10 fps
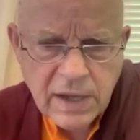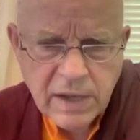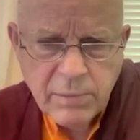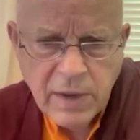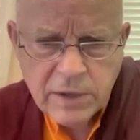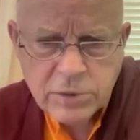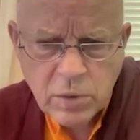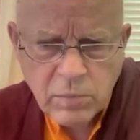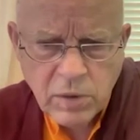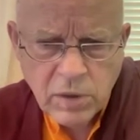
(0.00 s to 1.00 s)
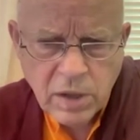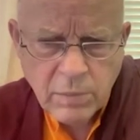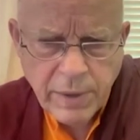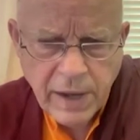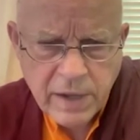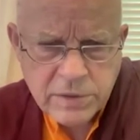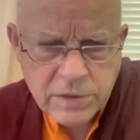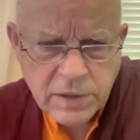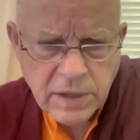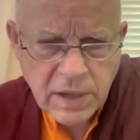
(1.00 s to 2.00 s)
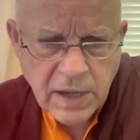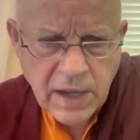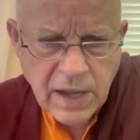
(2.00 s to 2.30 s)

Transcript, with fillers: immeasurable compassion,